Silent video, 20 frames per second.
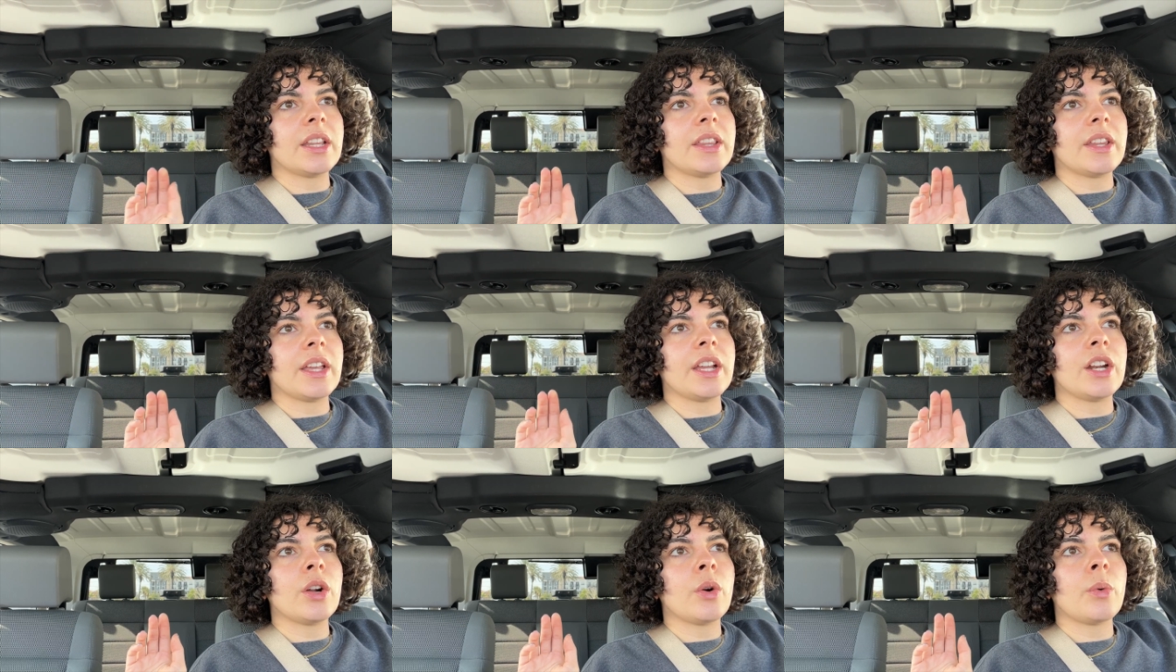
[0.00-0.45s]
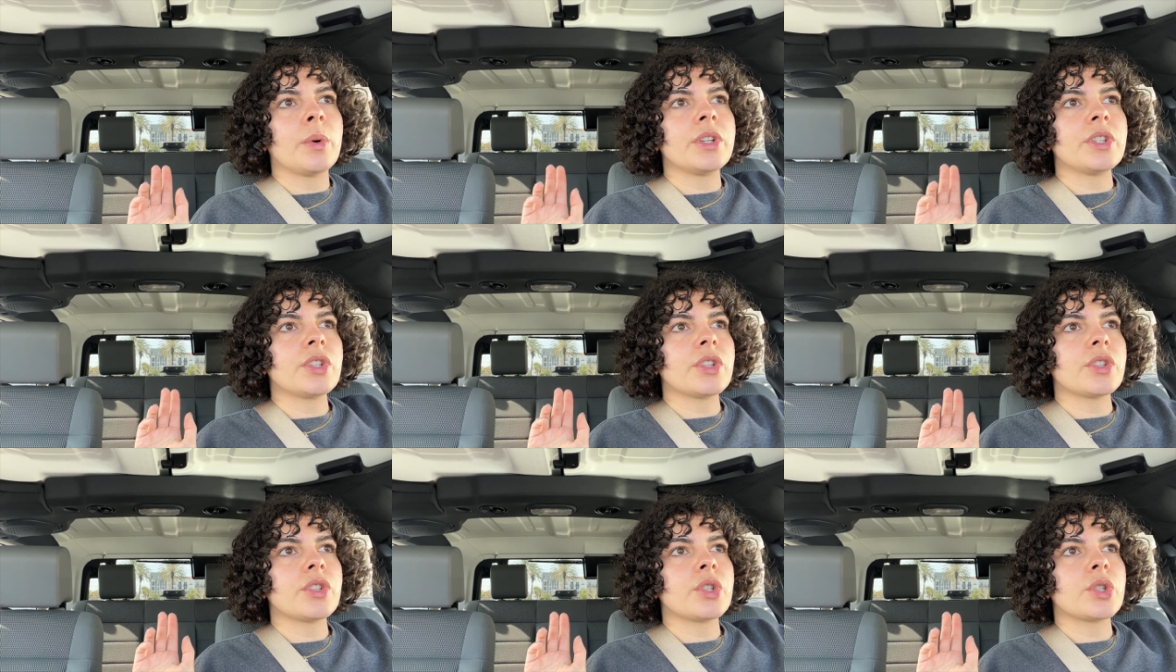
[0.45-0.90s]
it always
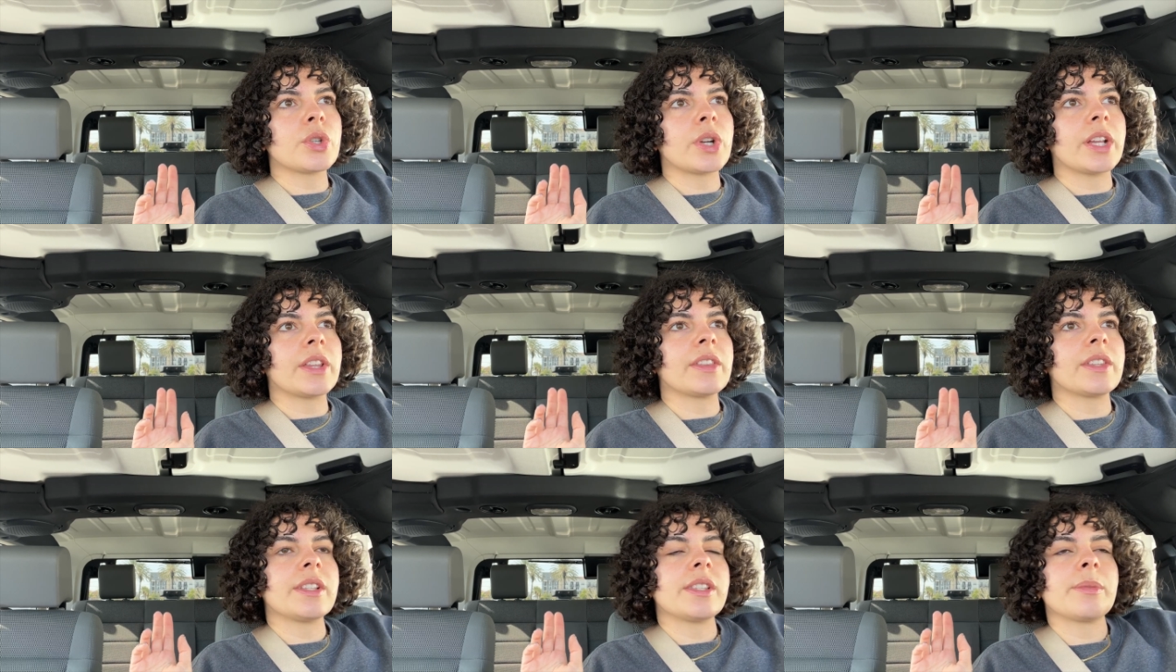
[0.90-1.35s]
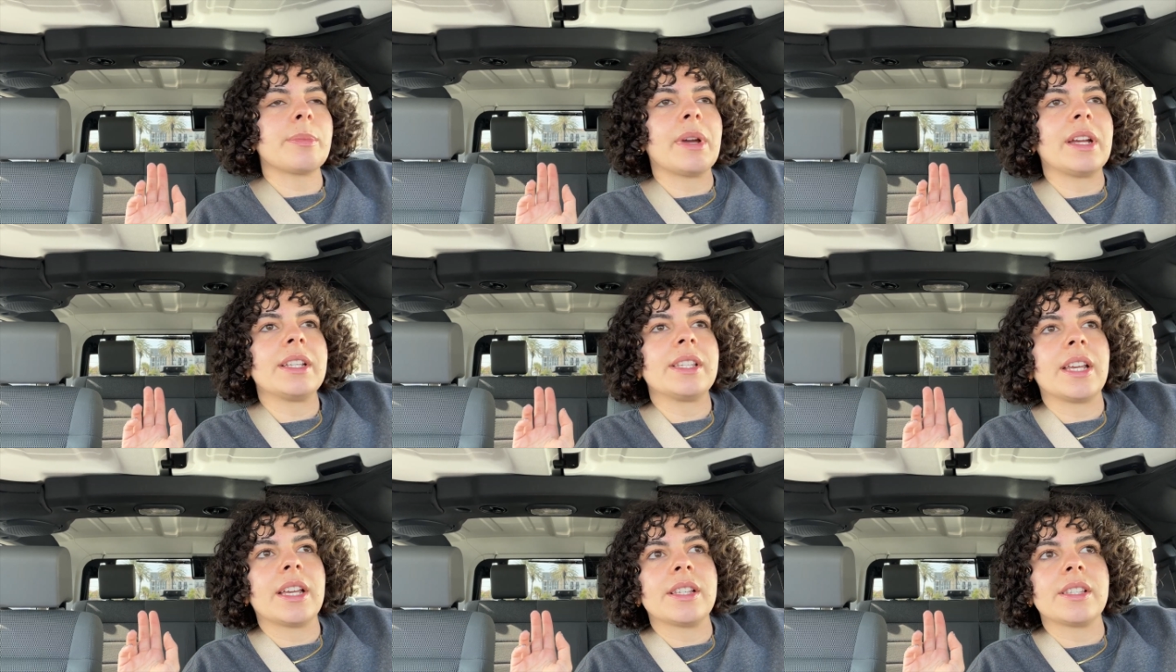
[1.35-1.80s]
just strengthens my
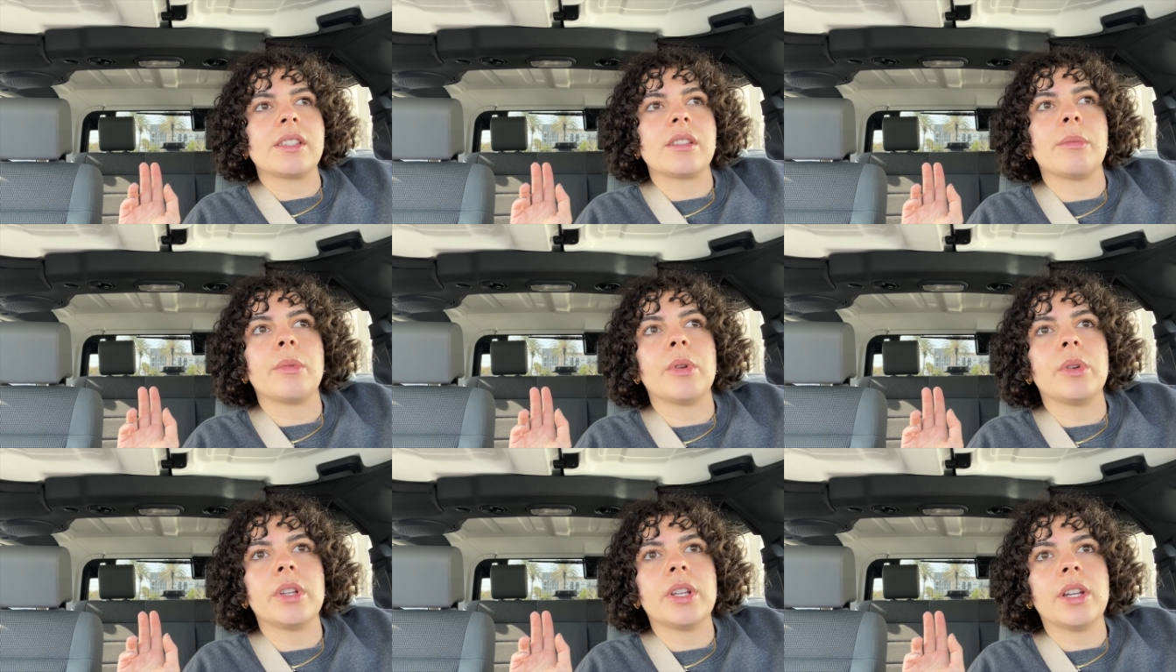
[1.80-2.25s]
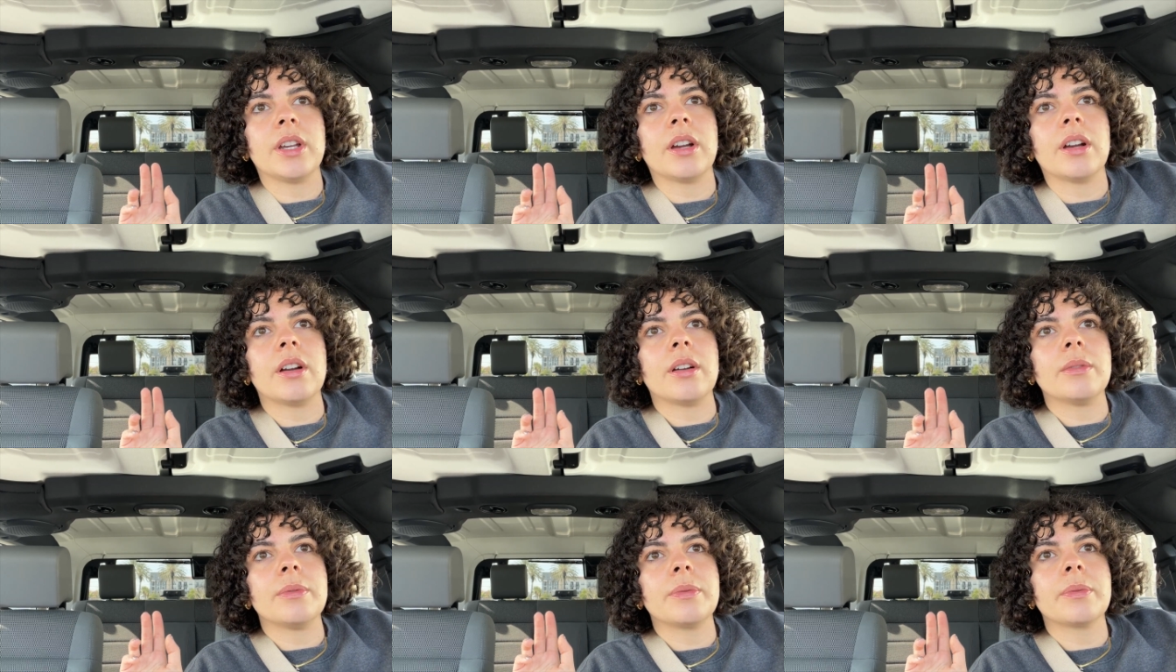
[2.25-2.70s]
testimony
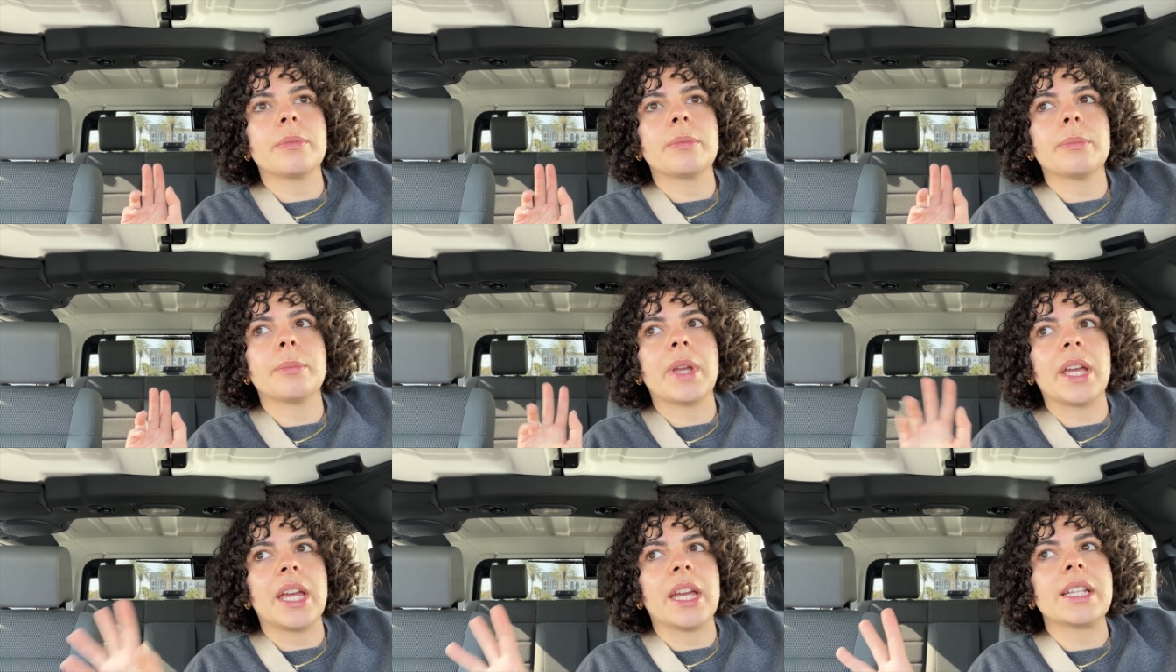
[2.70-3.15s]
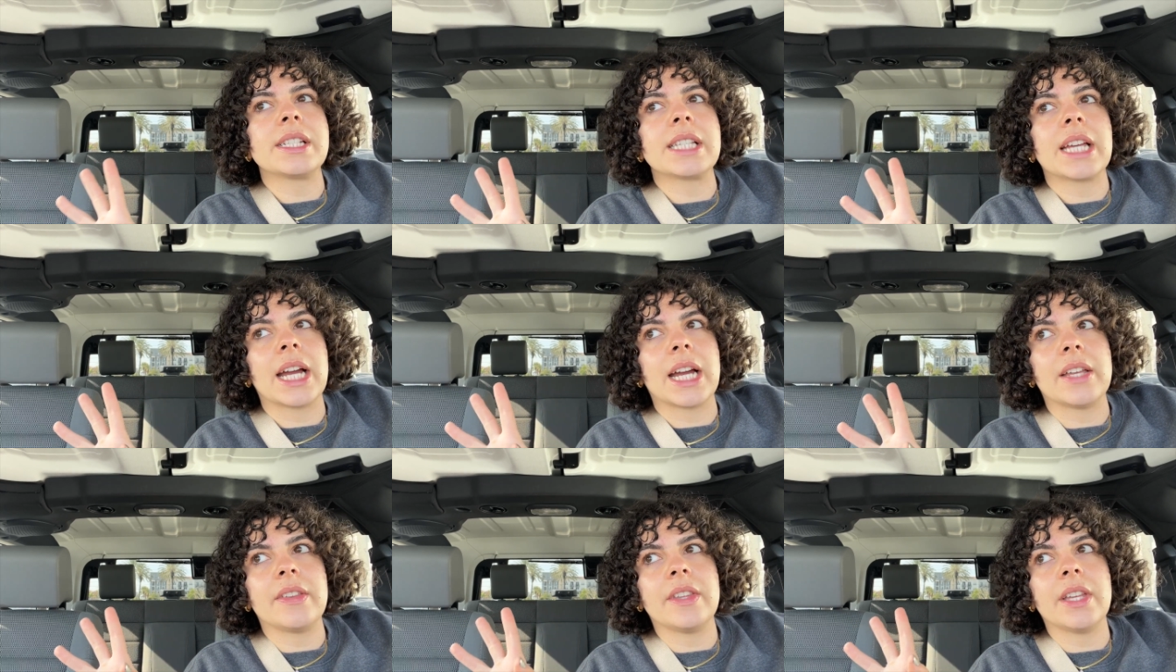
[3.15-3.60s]
of paying
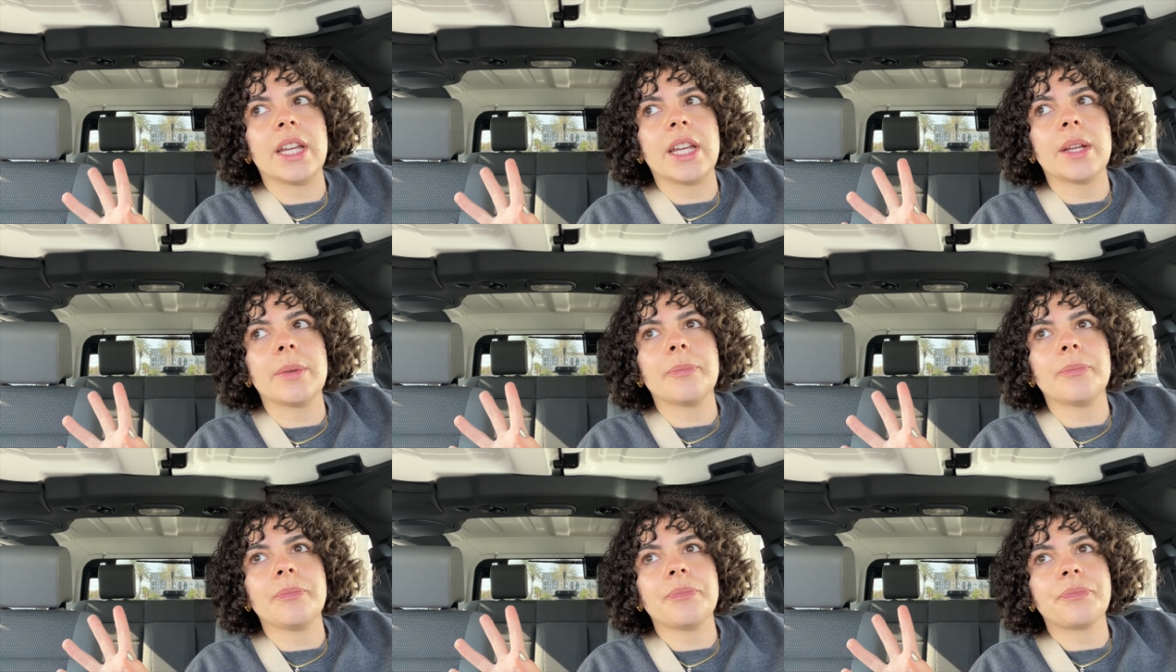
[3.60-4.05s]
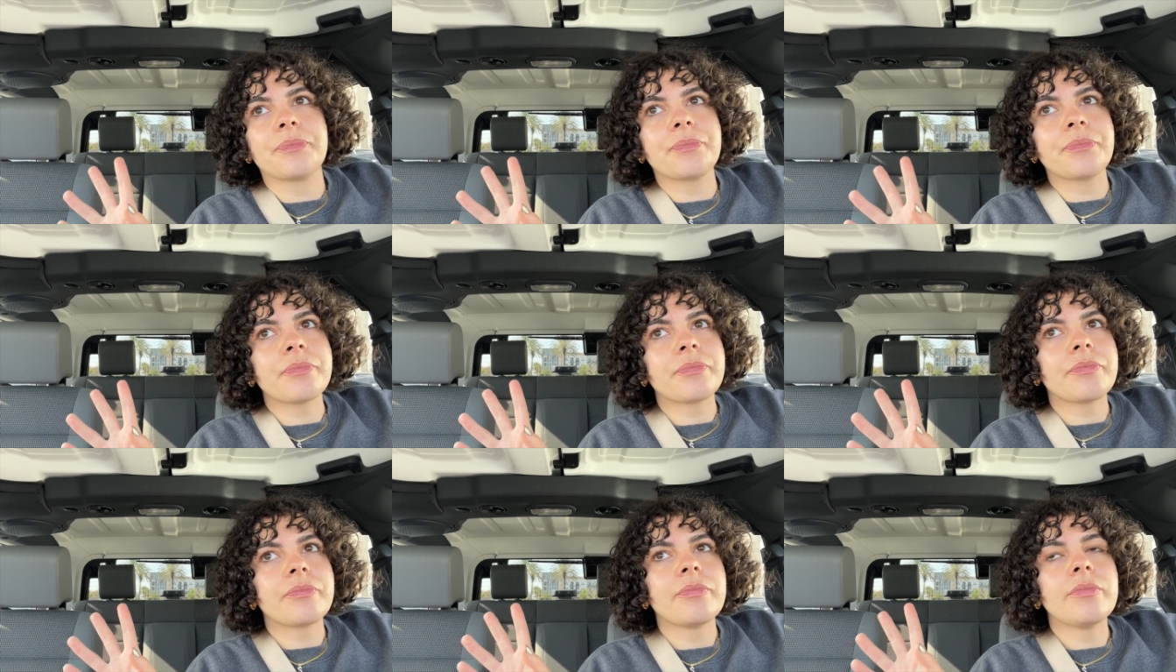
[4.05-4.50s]
tithing.
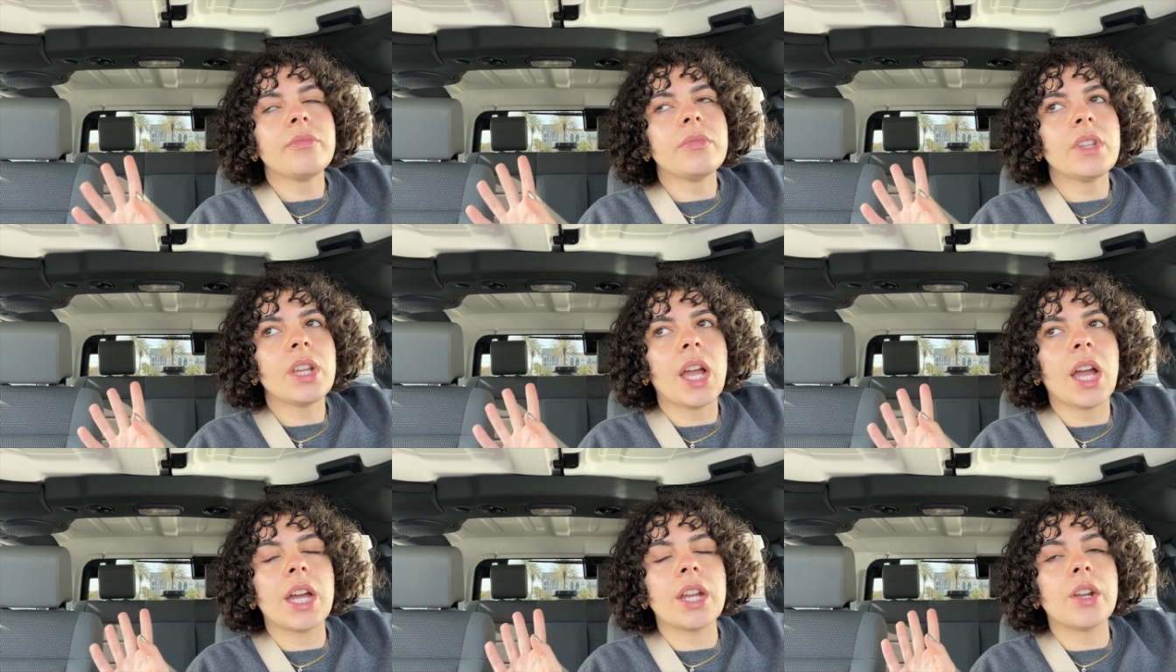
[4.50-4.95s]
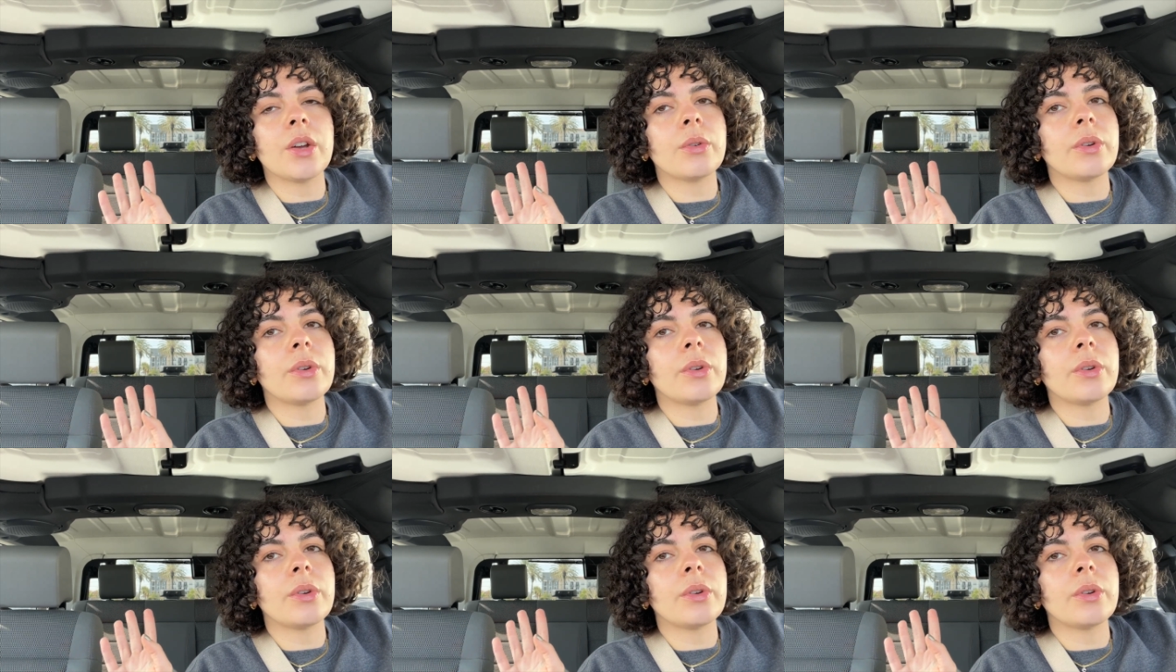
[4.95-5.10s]
I know